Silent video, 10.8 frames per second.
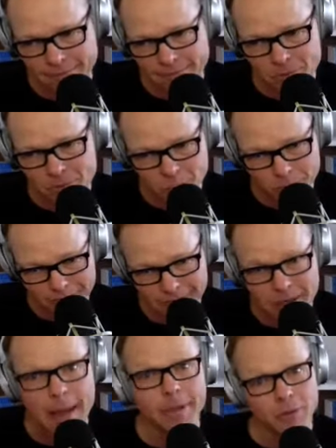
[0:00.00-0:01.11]
presumably take
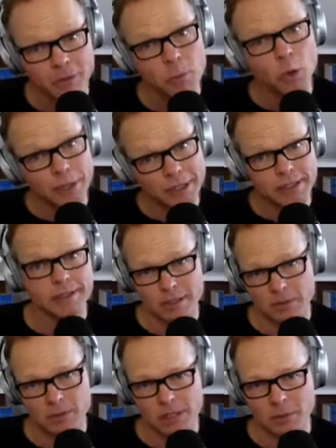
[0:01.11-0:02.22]
time, and there is more risk
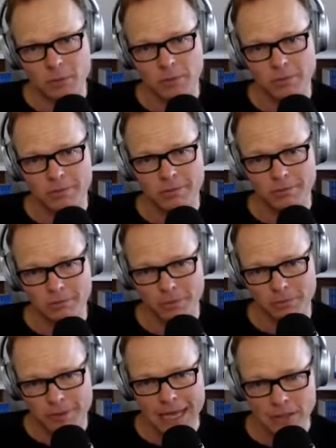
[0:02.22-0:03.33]
associated with
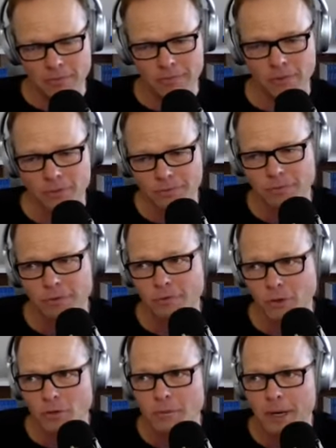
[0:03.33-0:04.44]
with that. You've you've you've
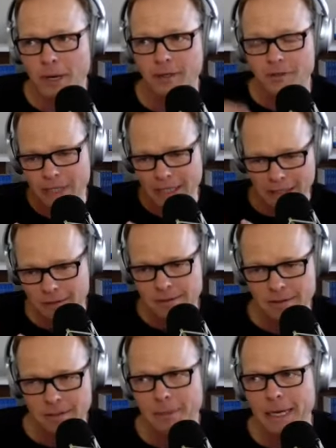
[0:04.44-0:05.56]
loaned the money, you're second
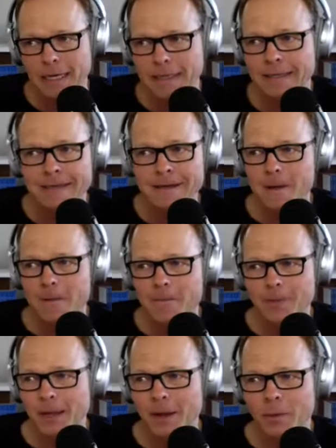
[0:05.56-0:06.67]
to the bank.
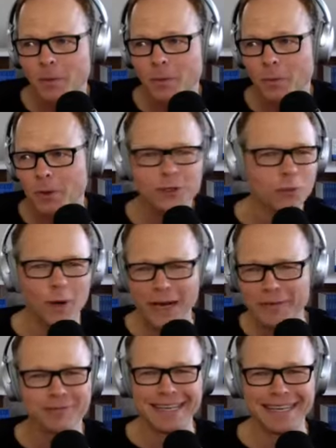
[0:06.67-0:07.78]
What's your
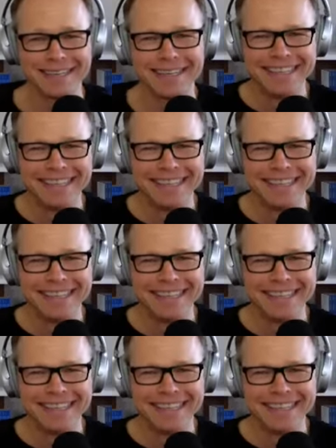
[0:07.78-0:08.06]
wife think?